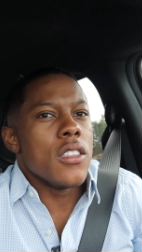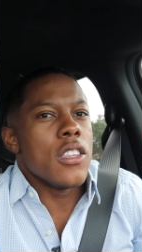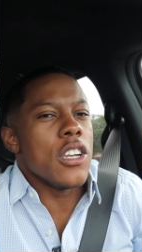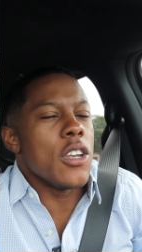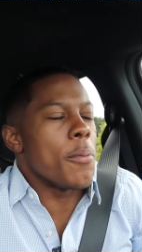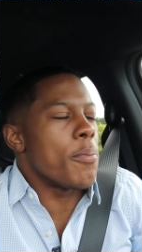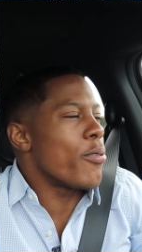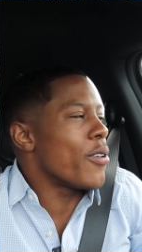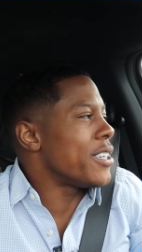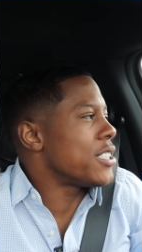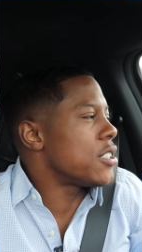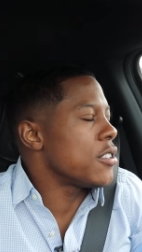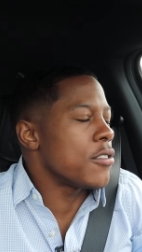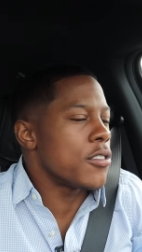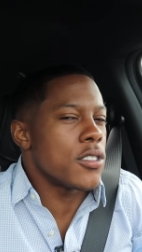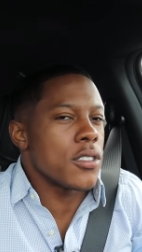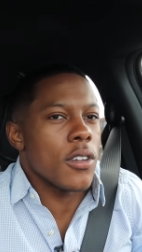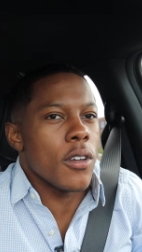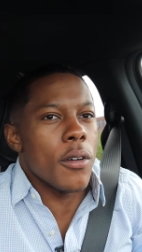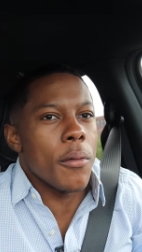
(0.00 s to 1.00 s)
the depression
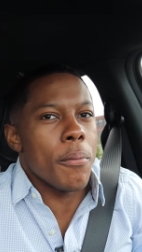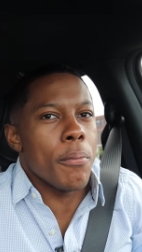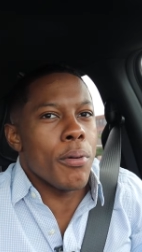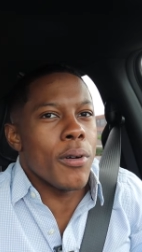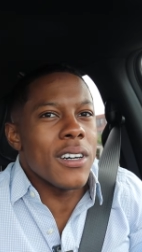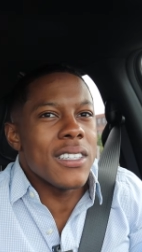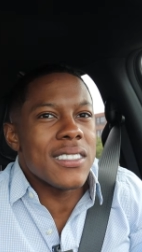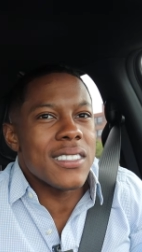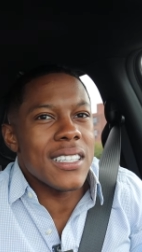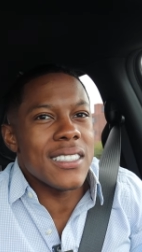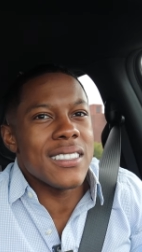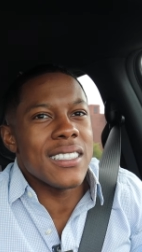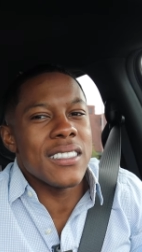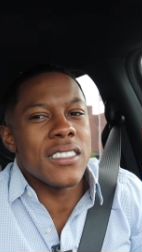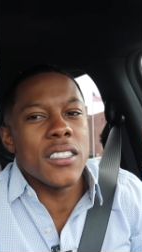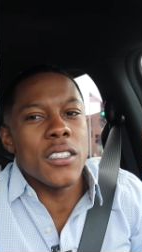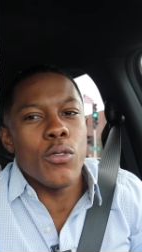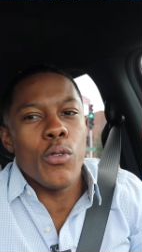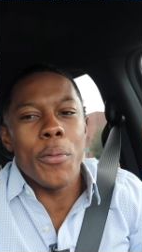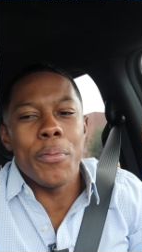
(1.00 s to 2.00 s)
puts us
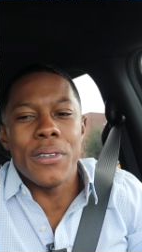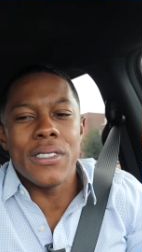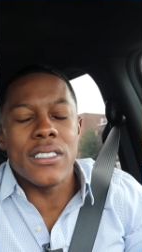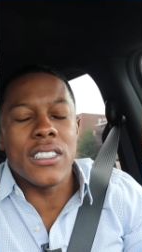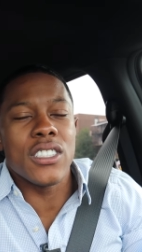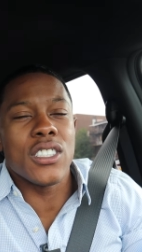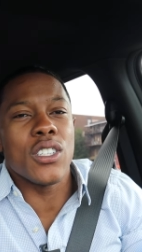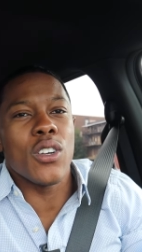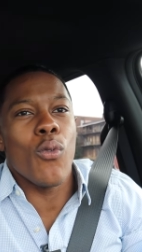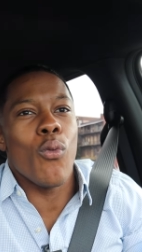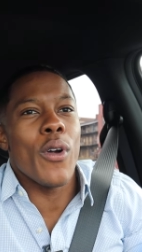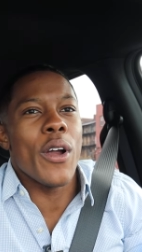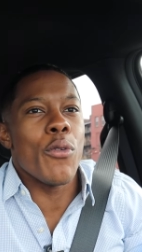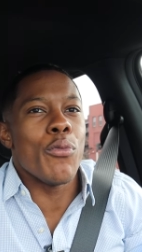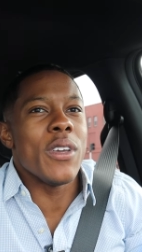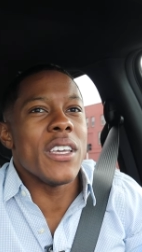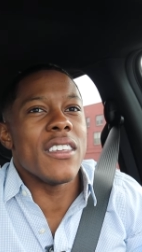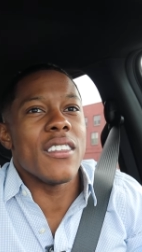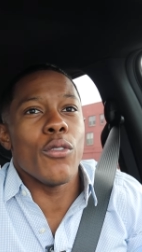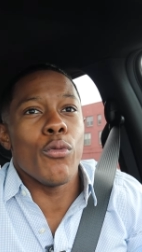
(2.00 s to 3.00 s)
into a position where
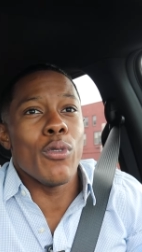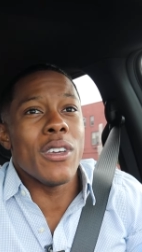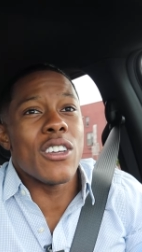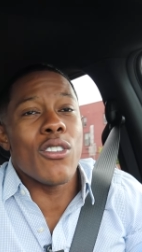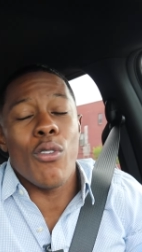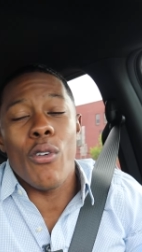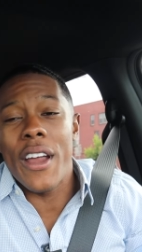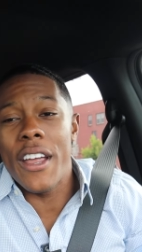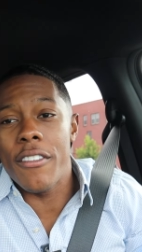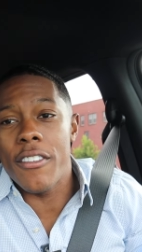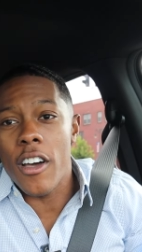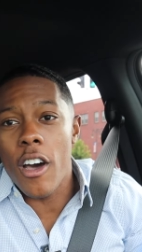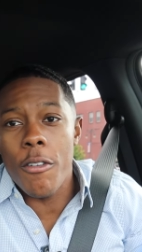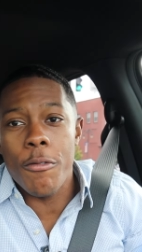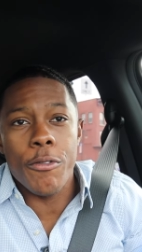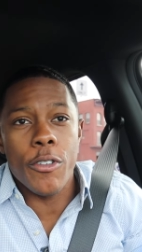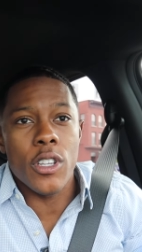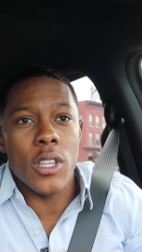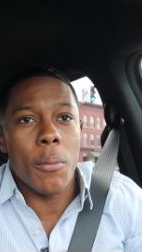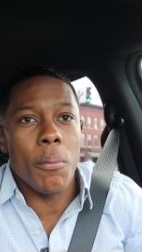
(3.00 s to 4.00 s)
we, we crave
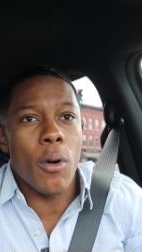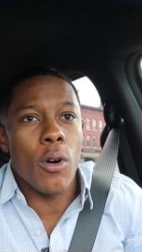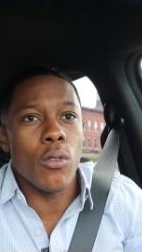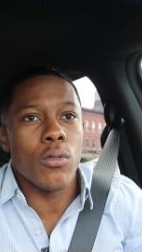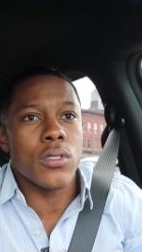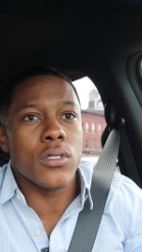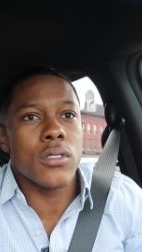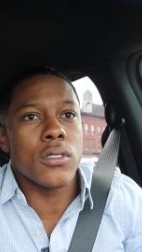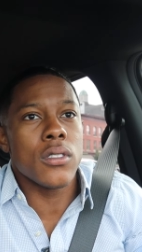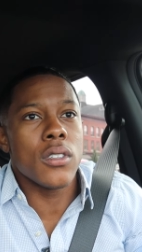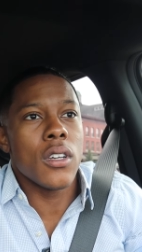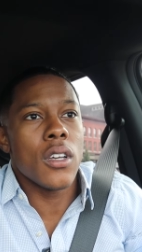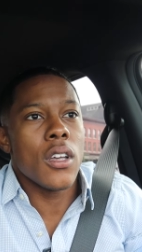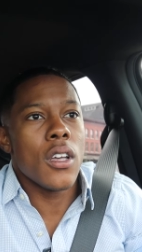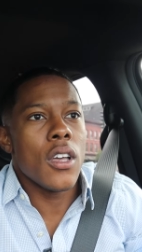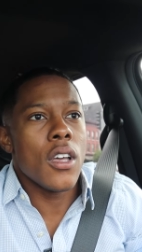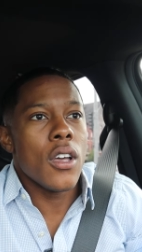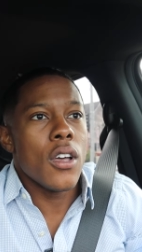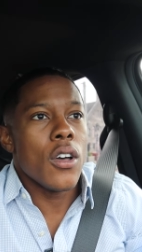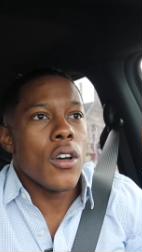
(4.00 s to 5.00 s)
comfort the most.
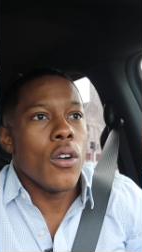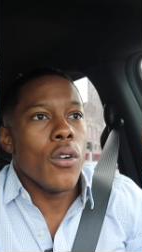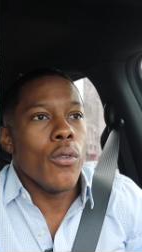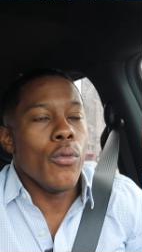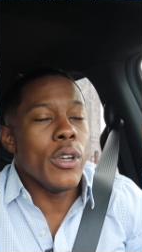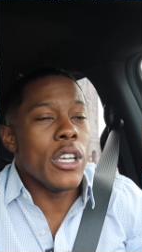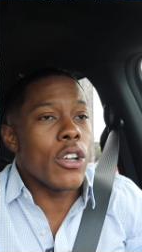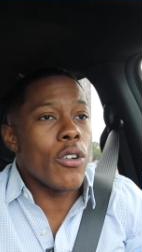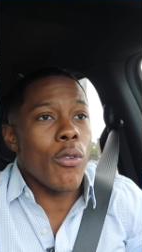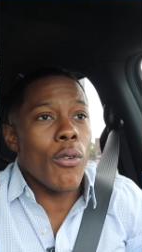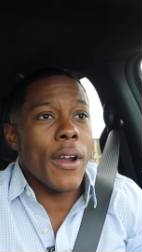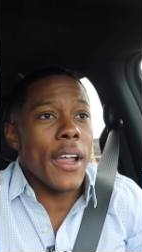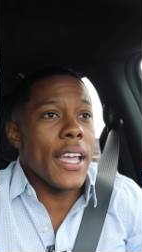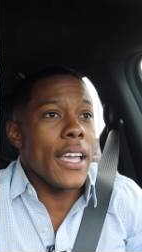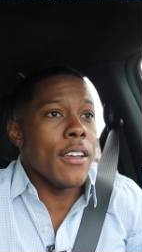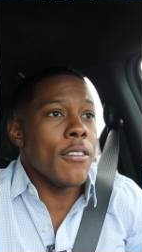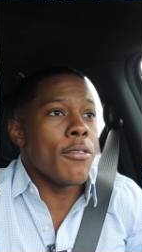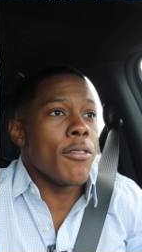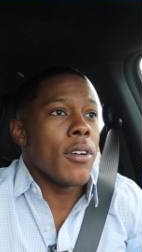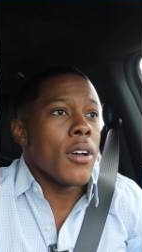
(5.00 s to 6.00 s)
We
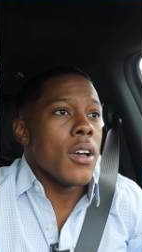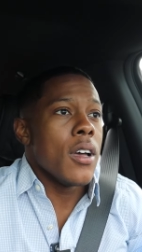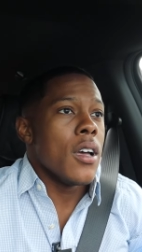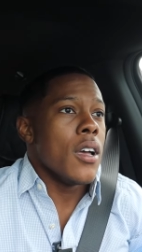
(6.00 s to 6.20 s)
crave